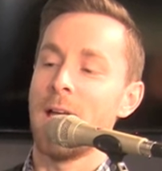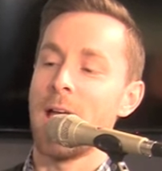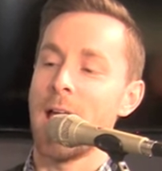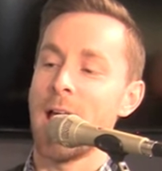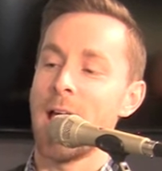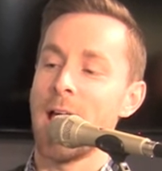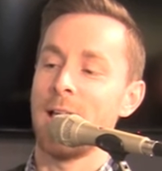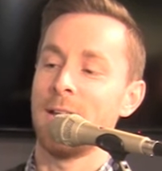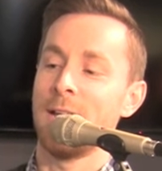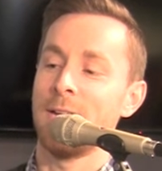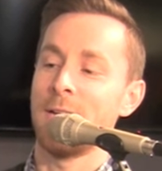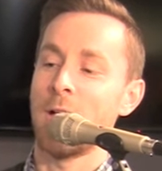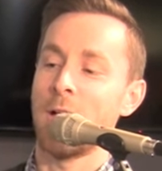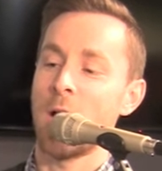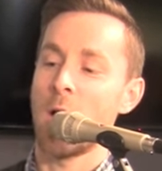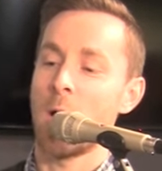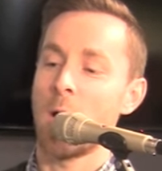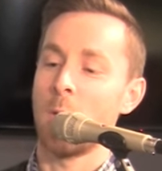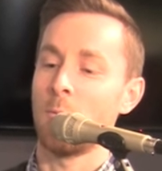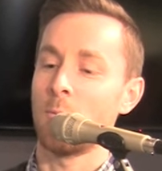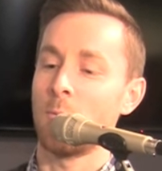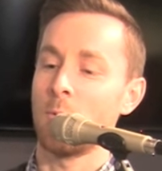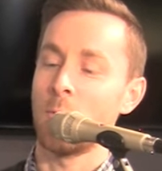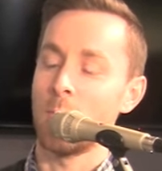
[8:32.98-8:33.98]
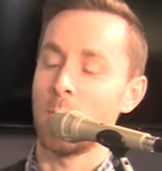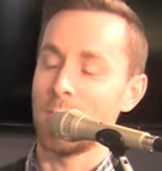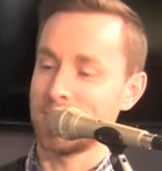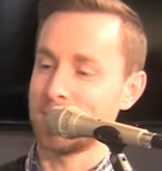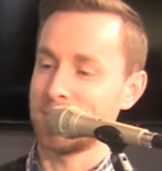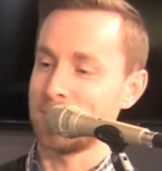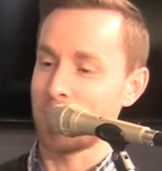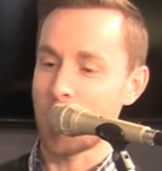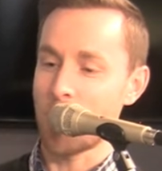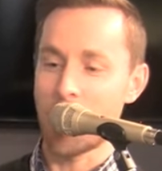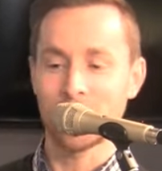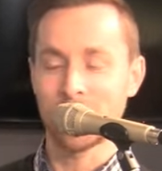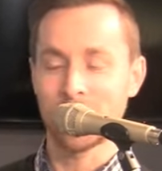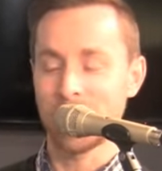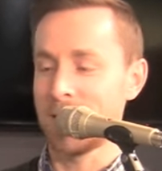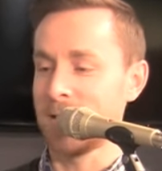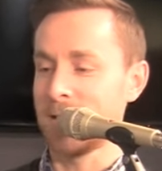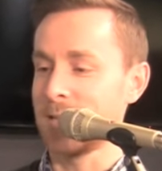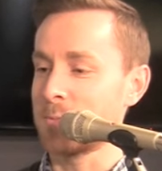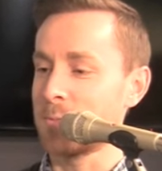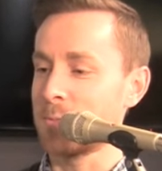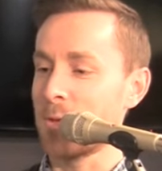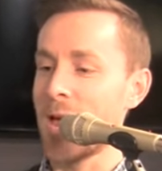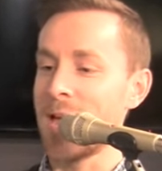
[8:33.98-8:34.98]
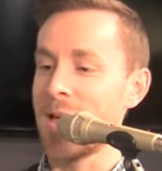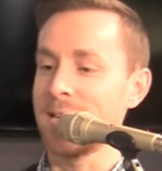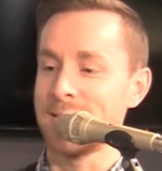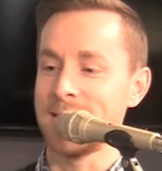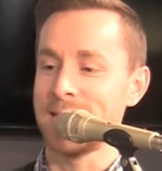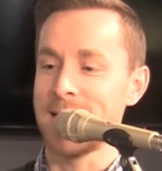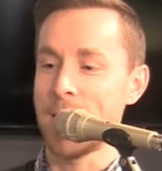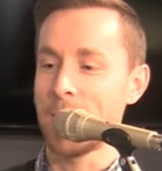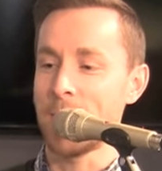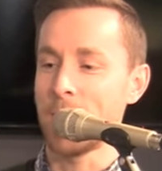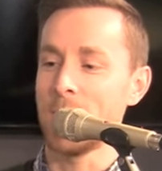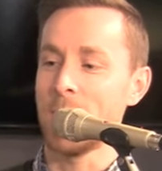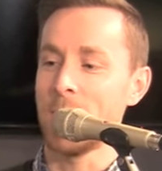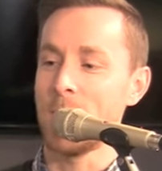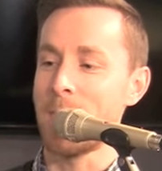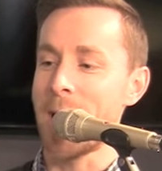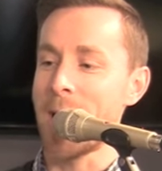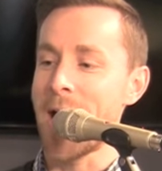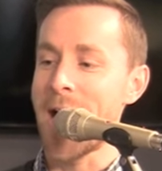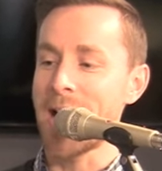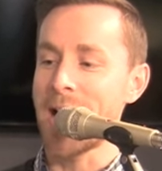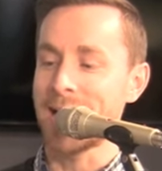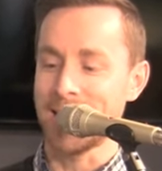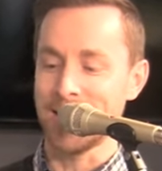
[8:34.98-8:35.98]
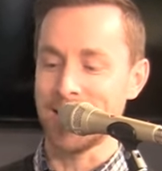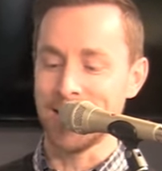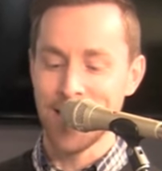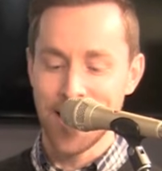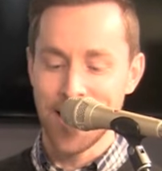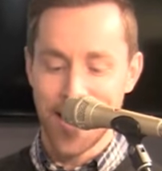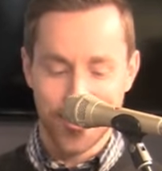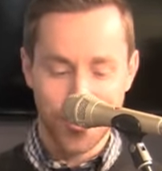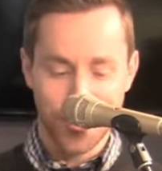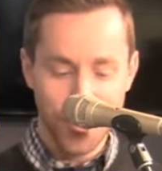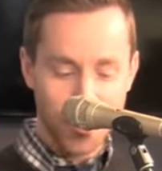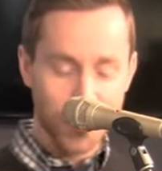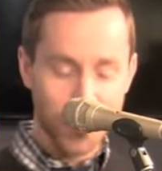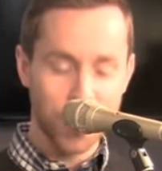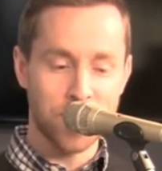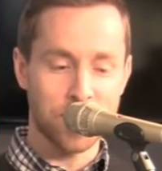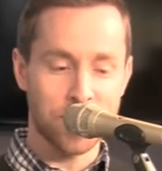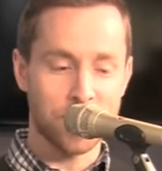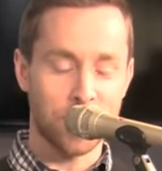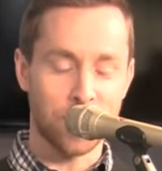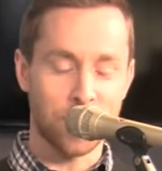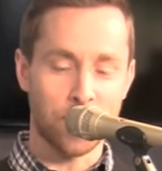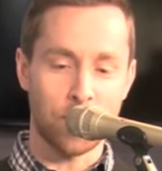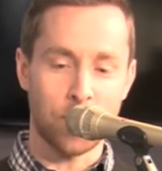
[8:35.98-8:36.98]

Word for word: And um, we went, walked into this place, and they were in the back, and as soon as we...